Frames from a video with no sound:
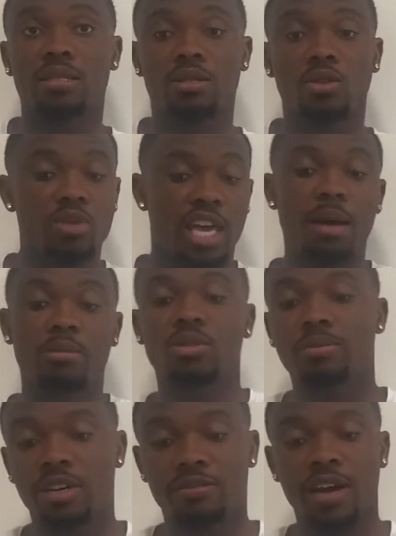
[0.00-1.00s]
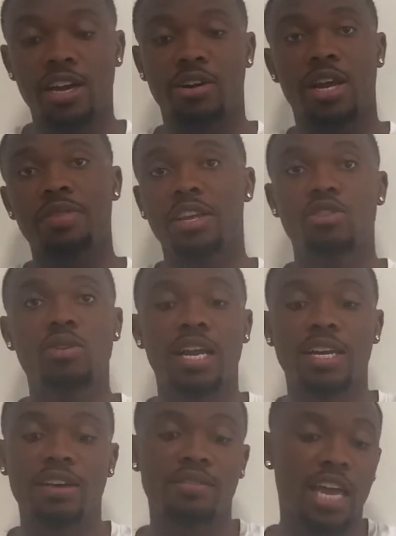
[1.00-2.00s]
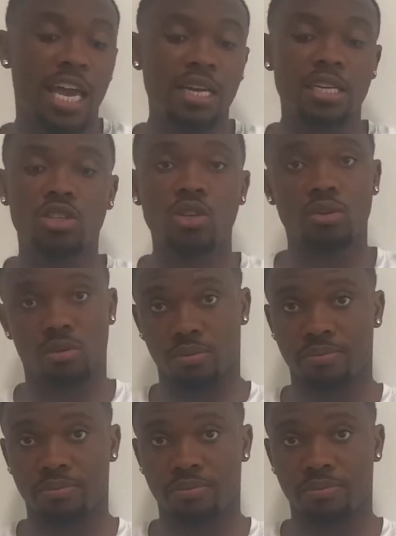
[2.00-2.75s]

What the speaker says: Luke Campbell's a better fighter. And then you got Devin Haney, too.